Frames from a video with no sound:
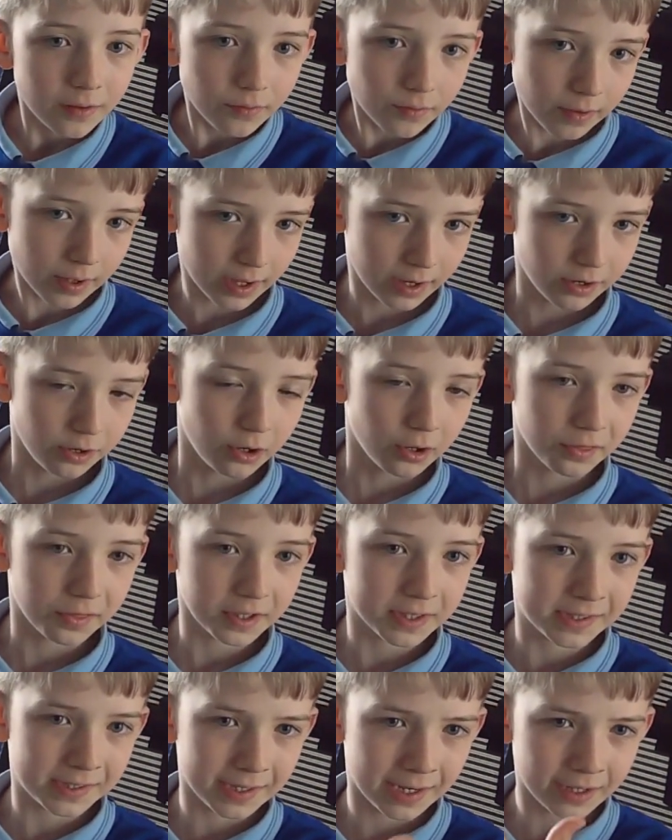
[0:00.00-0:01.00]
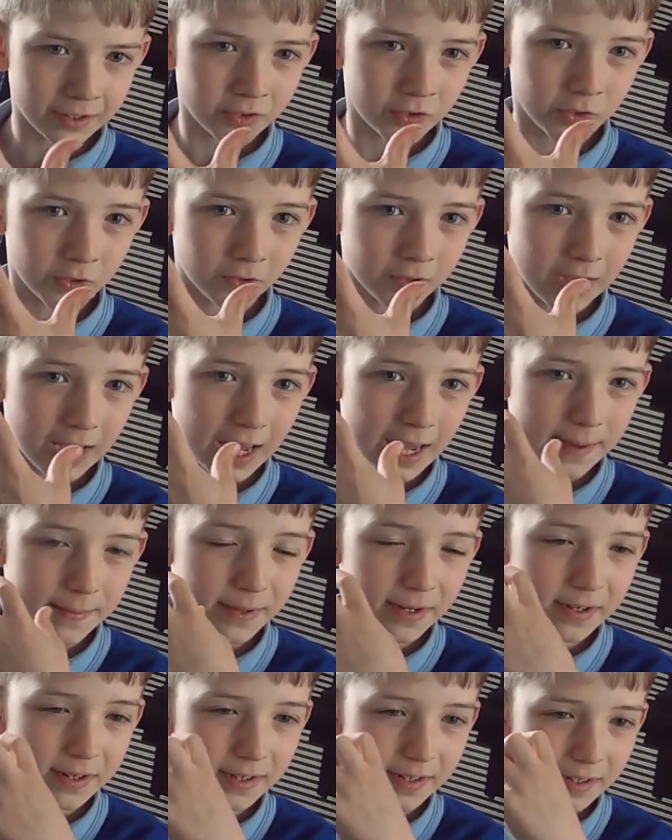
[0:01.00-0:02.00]
Another tendril came
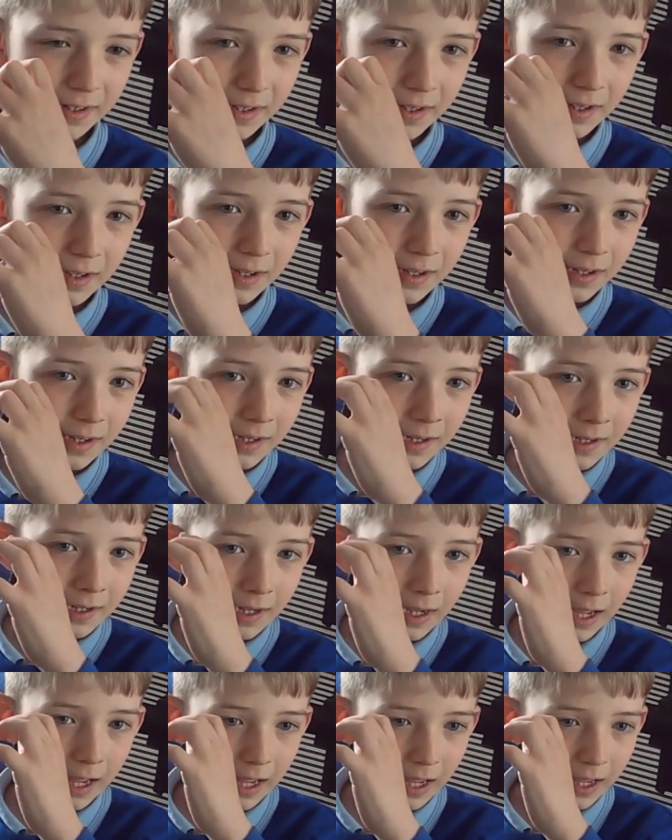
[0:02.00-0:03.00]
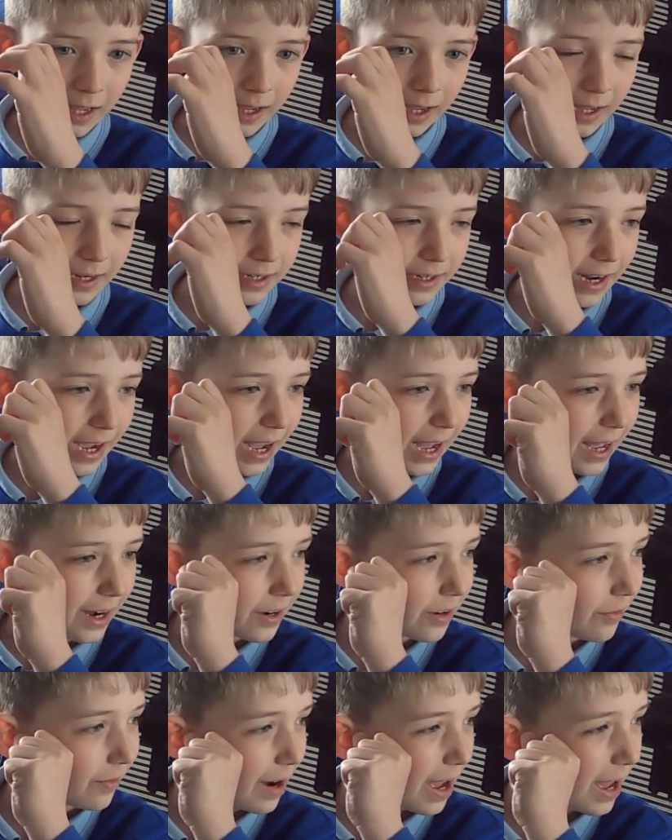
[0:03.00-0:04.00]
and
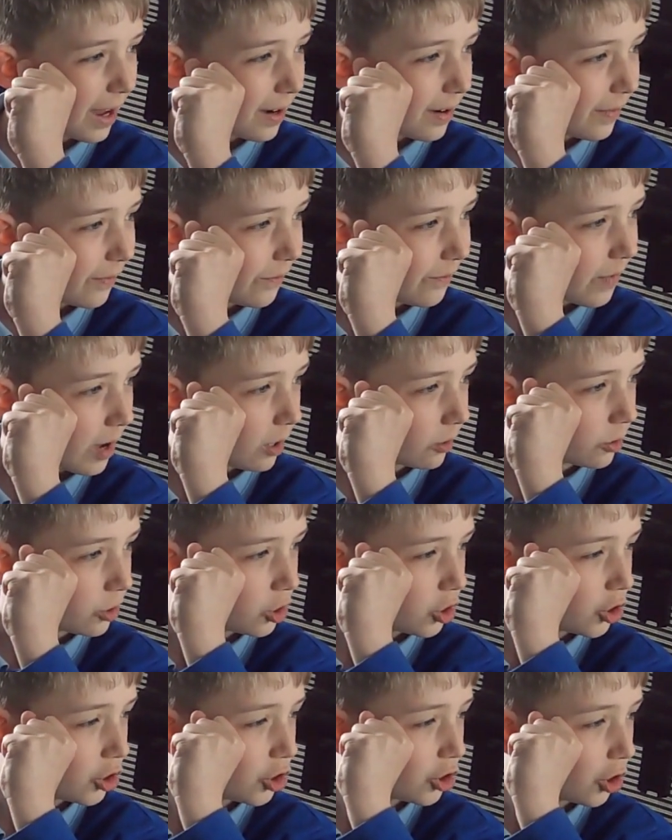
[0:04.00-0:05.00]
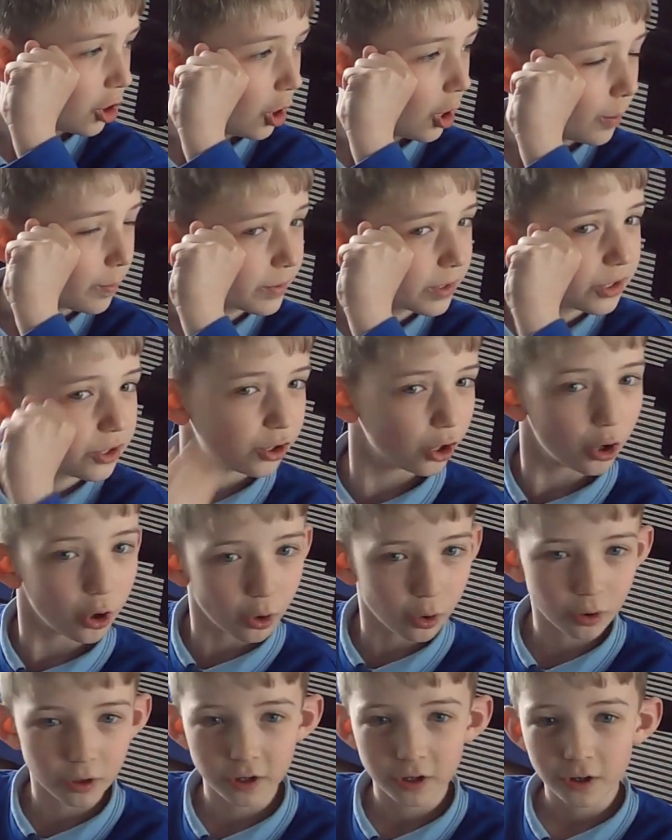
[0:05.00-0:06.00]
Anoret felt a sharp
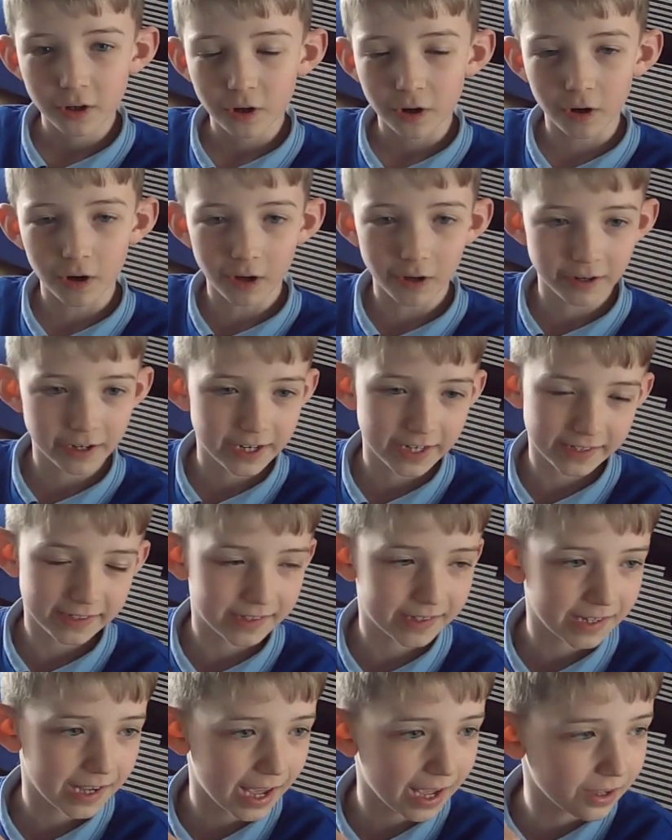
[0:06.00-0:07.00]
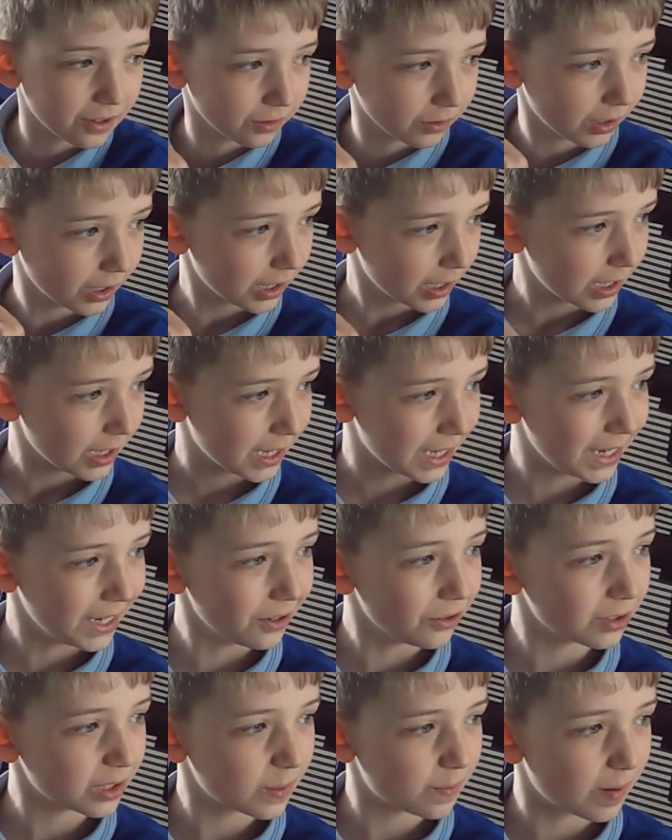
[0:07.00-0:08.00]
tug on his tail. He
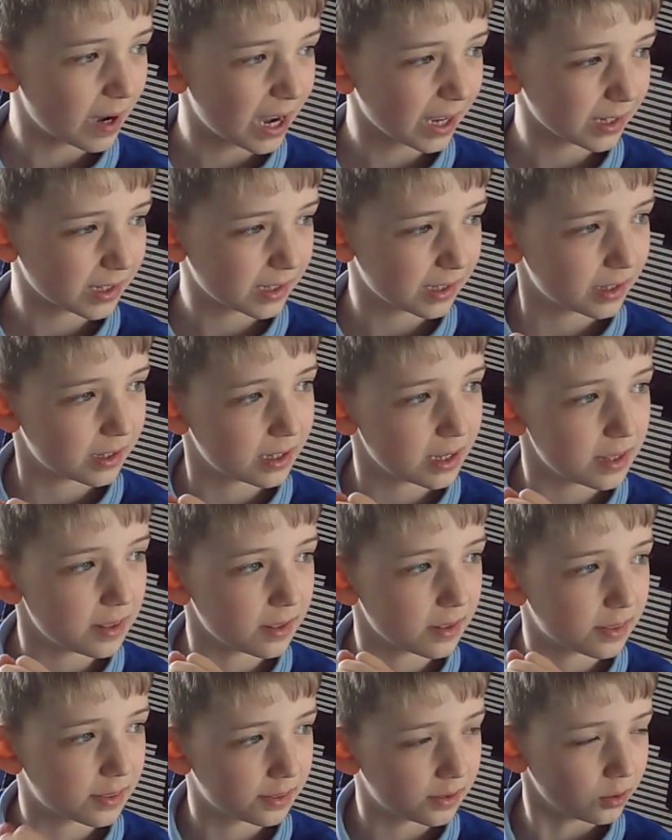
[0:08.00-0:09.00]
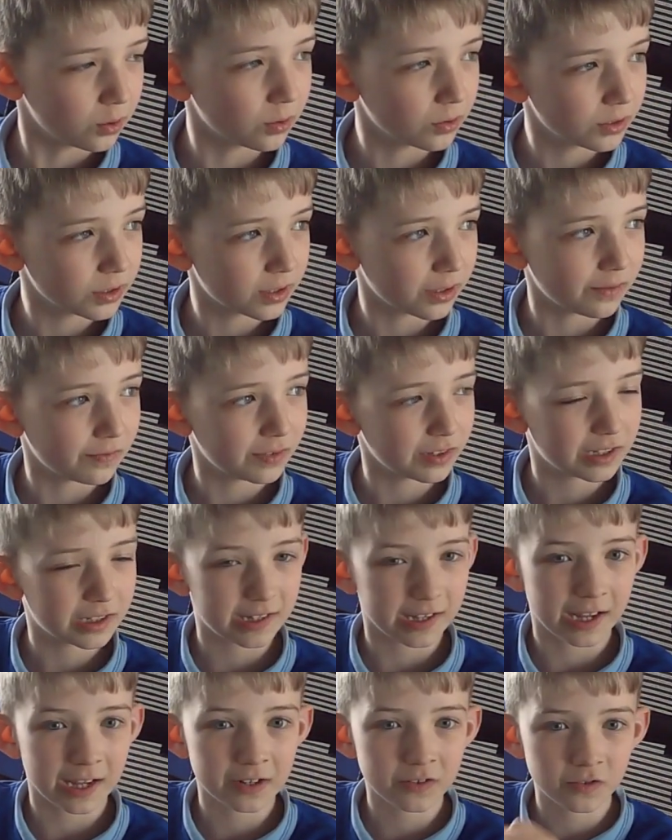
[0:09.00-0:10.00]
looked back to see the thorns of a
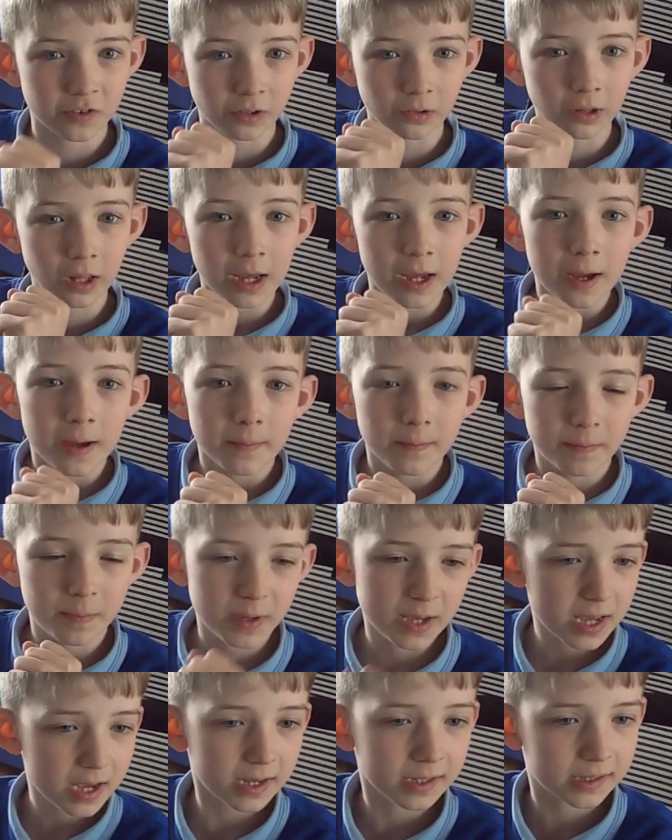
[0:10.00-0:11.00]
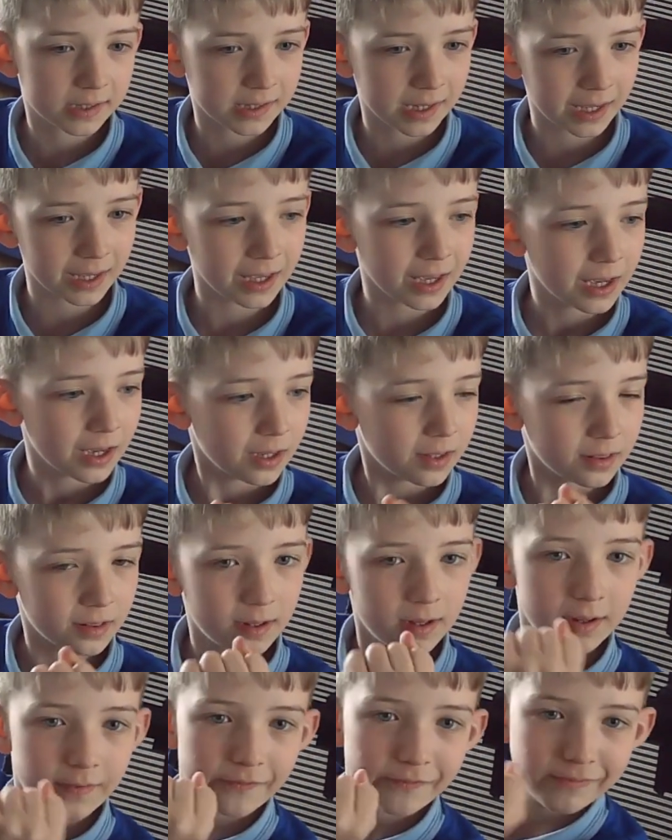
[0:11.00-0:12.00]
tendril piercing
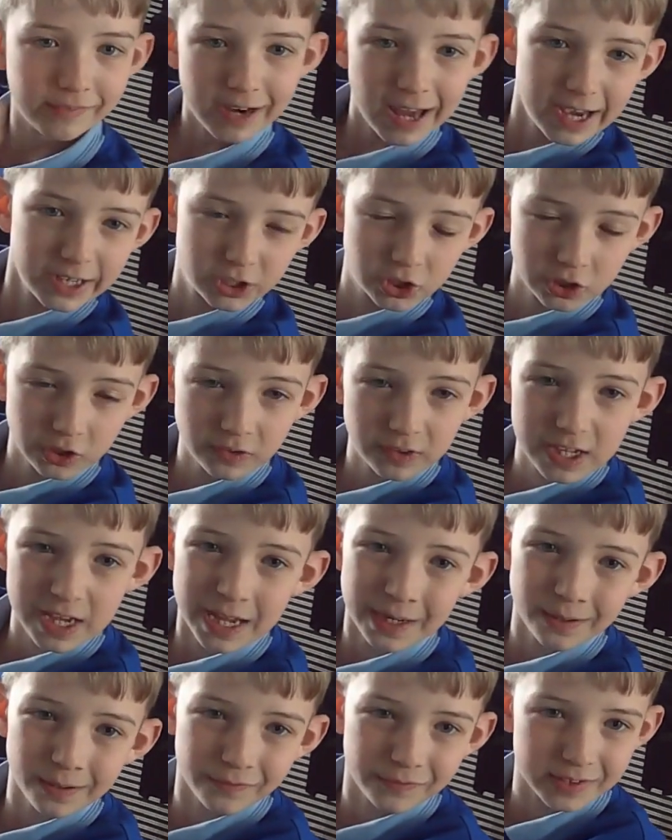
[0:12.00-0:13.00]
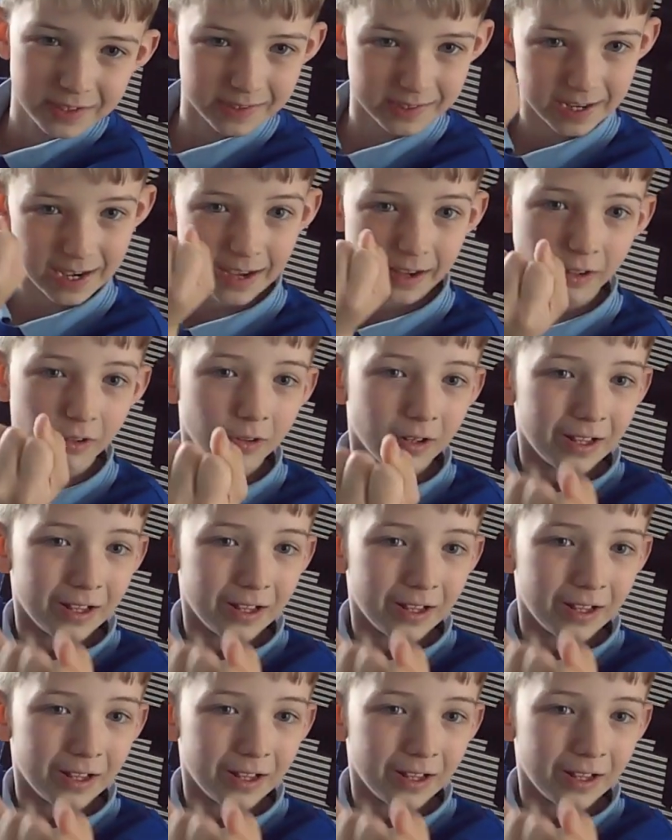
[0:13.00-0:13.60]
the flesh on the end of his tail,